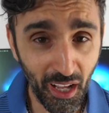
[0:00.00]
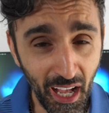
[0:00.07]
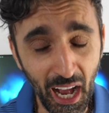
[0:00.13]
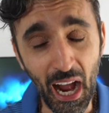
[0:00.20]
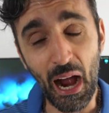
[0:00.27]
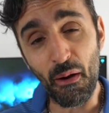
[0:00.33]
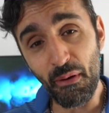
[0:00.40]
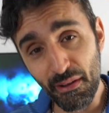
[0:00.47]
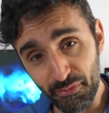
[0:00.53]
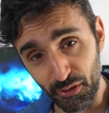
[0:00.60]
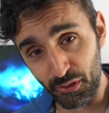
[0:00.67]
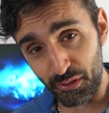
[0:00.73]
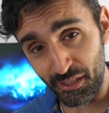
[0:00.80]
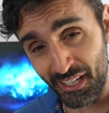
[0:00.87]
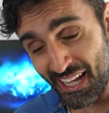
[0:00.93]

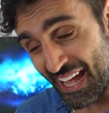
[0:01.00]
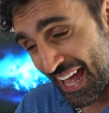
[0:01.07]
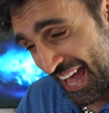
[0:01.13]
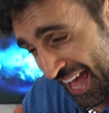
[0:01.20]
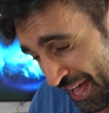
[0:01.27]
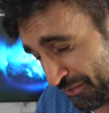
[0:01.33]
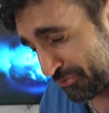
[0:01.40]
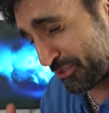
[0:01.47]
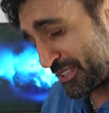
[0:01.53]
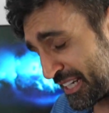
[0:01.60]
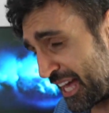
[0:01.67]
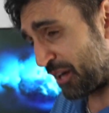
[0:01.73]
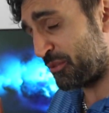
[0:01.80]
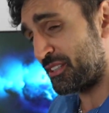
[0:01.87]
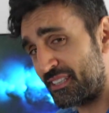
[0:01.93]
However, every
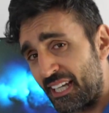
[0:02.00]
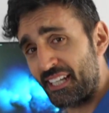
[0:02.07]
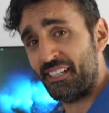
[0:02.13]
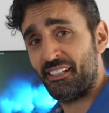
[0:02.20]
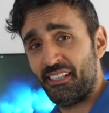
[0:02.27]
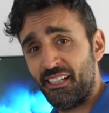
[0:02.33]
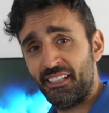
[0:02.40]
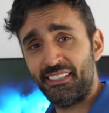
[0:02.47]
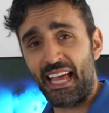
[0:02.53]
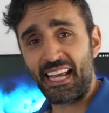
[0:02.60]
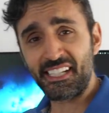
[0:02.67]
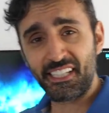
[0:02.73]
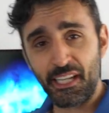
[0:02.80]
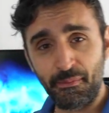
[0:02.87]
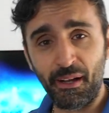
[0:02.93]
now and then the
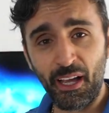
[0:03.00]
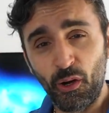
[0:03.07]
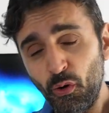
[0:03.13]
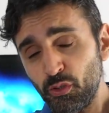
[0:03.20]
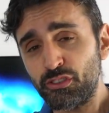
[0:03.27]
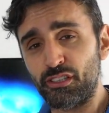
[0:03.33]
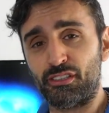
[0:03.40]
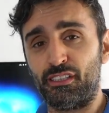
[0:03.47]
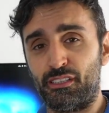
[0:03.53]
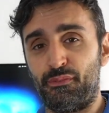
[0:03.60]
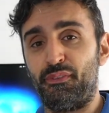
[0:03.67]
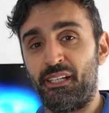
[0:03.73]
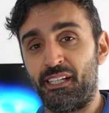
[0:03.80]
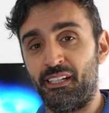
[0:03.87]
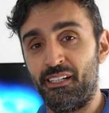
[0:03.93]
HDMI also starts to
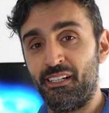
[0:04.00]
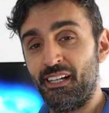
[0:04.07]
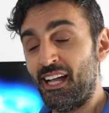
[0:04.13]
flicker,